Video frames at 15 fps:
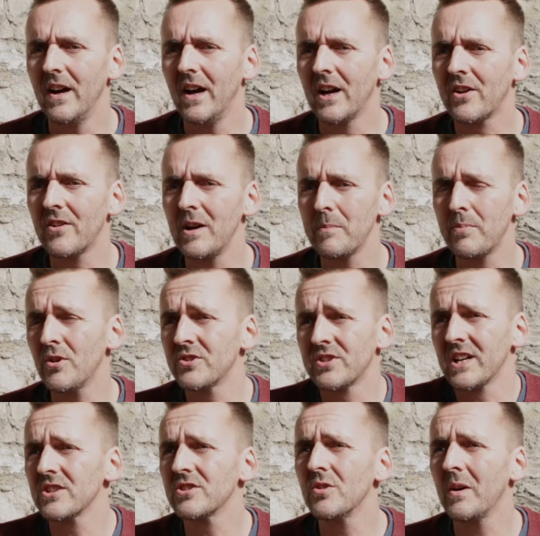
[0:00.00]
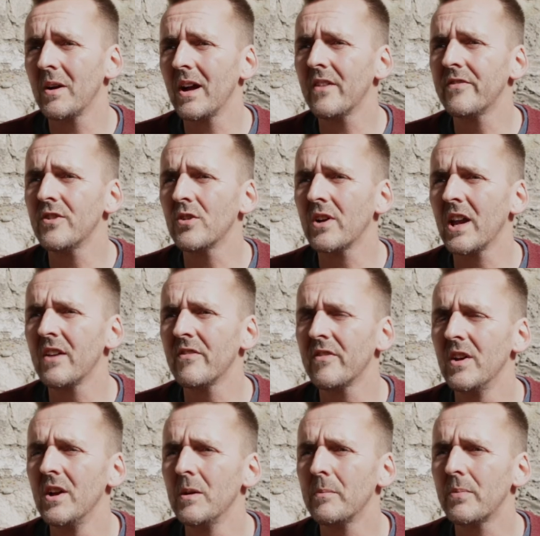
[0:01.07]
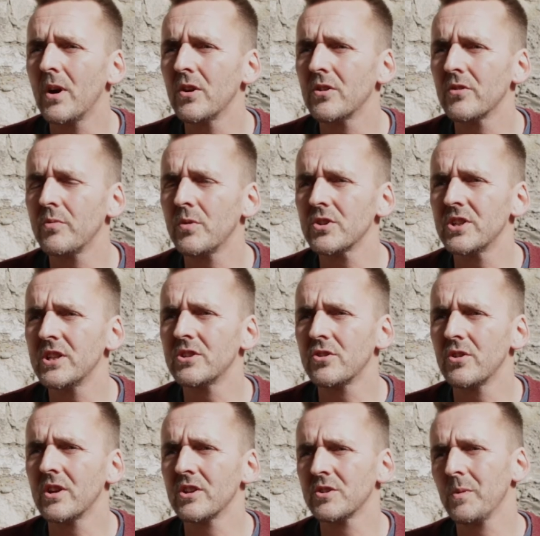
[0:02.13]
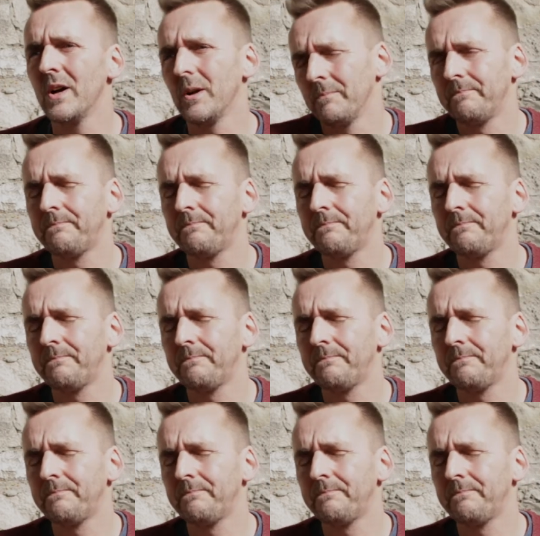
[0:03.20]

a great project, so I, I feel kind of proud of what she's doing as well.